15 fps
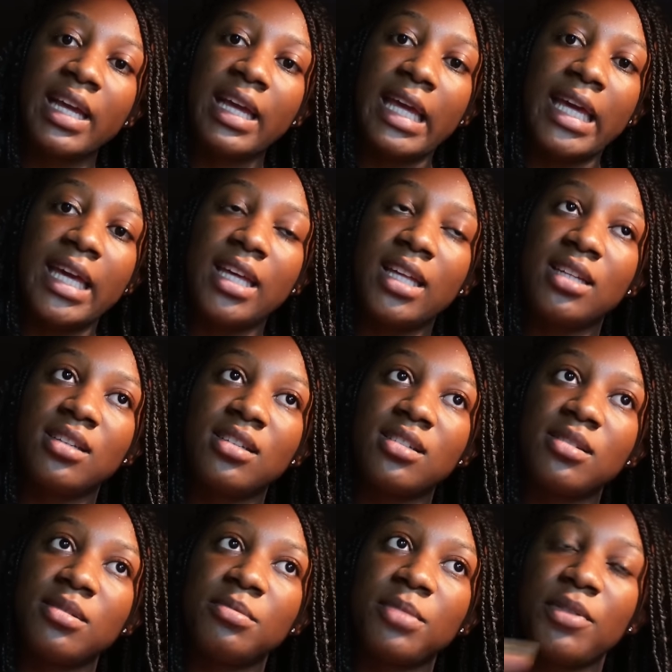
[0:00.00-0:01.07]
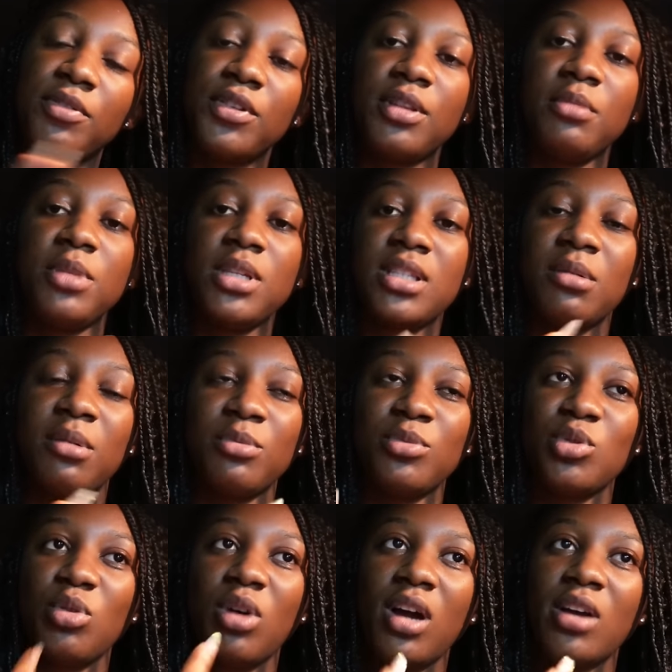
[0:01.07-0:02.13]
And but for the meantime, I'm
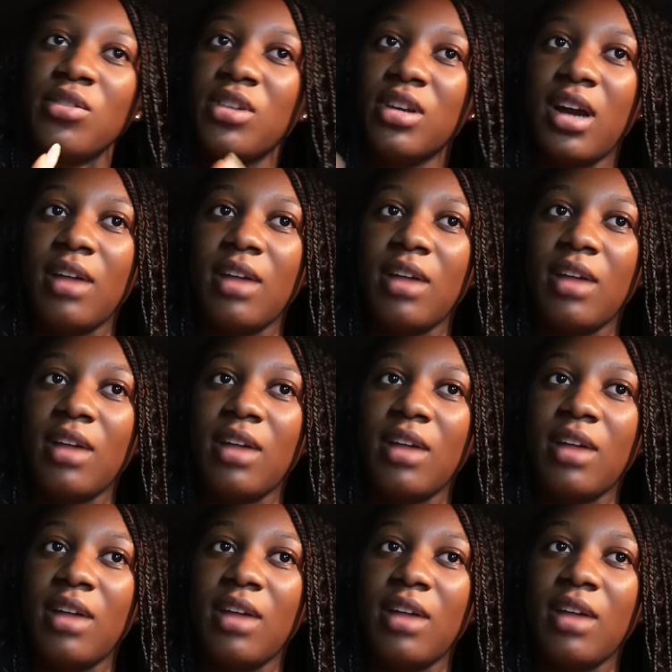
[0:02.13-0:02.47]
so hungry.